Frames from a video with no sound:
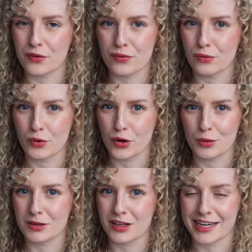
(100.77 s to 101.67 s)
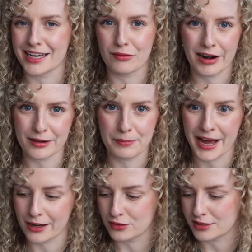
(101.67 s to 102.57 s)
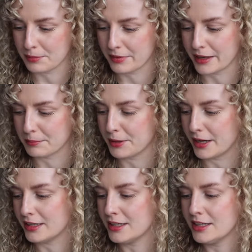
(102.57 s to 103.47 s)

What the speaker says: of the room or like in a random bag or something, but